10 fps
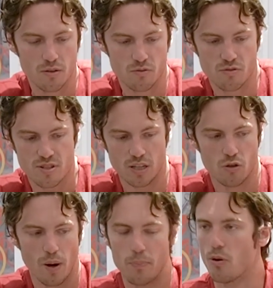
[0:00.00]
see
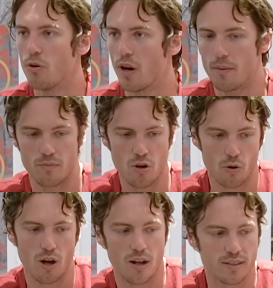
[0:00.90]
do my program, no
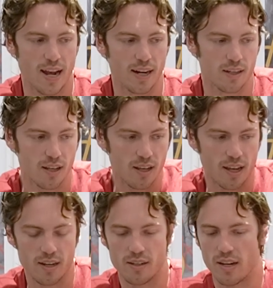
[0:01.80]
contact,
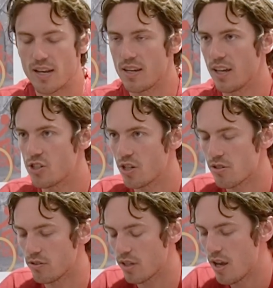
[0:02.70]
and and get
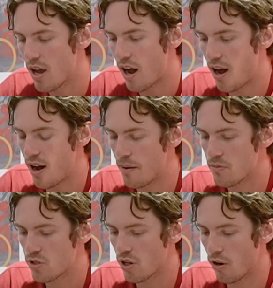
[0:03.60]
chiseled. Um,
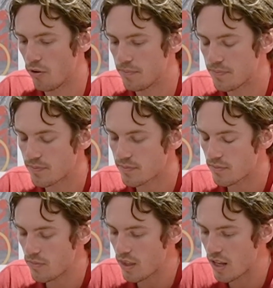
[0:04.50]
so
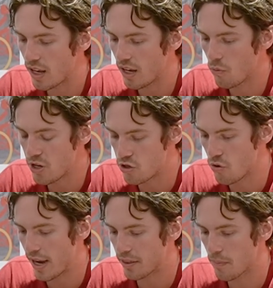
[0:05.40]
we
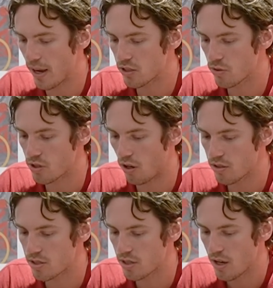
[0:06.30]
do get the best
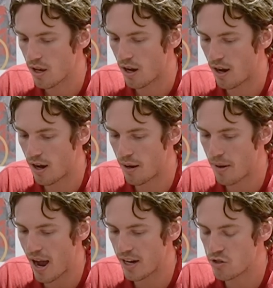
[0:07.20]
results. Um,
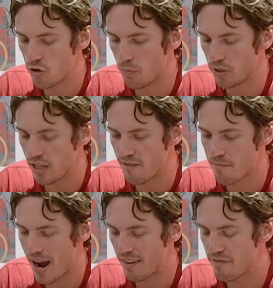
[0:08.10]
I do believe
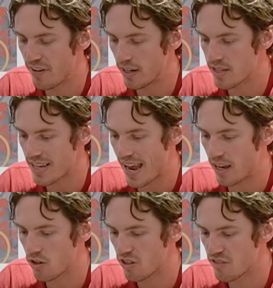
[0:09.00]
my fitness
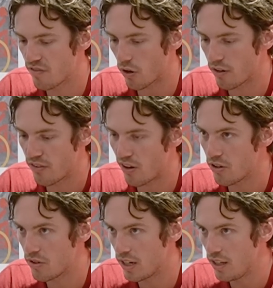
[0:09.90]
angle is very very
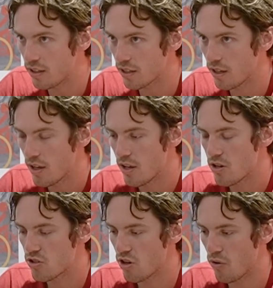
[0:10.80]
unique.
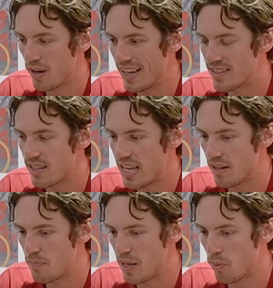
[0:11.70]
So it
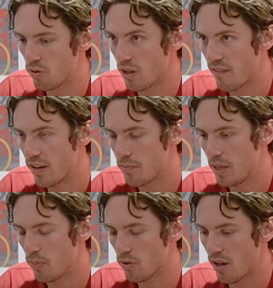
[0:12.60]
it people love it.
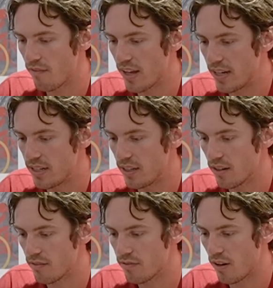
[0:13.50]
People love the
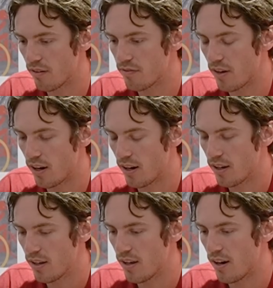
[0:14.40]
idea of of uh,
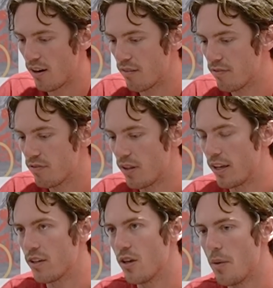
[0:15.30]
of
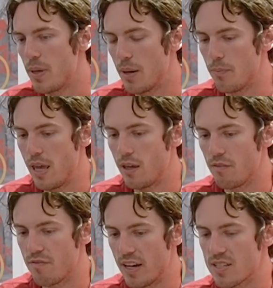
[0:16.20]
like being
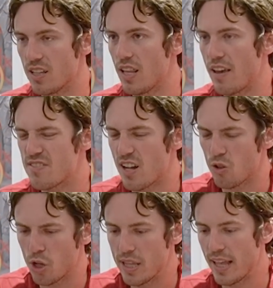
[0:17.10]
making fitness a
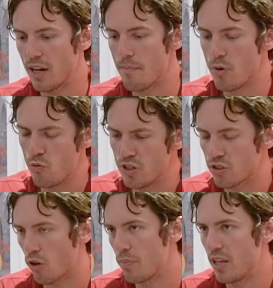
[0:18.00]
lifestyle, looking like a movie
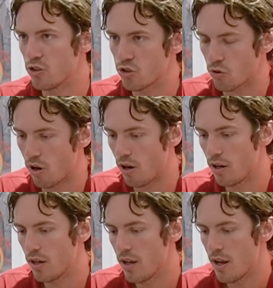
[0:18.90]
star, being
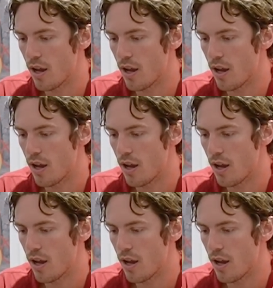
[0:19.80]
strong.